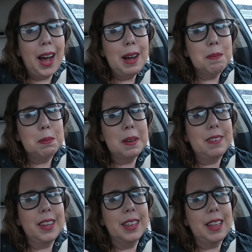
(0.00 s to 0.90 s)
up,
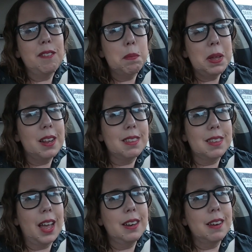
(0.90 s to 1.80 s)
especially 11 minutes,
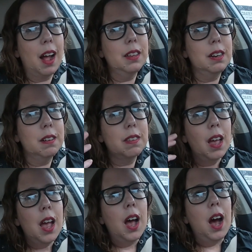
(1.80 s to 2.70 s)
$10.
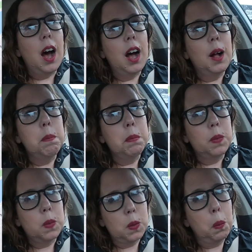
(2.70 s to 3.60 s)
Um,
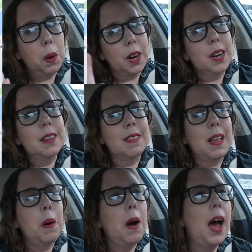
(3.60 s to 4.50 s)
score. So
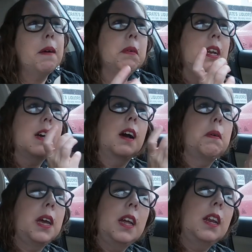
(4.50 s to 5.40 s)
I'm going to go
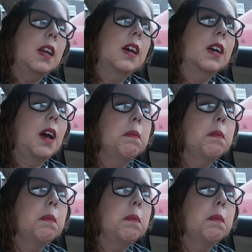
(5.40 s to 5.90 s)
in, I'm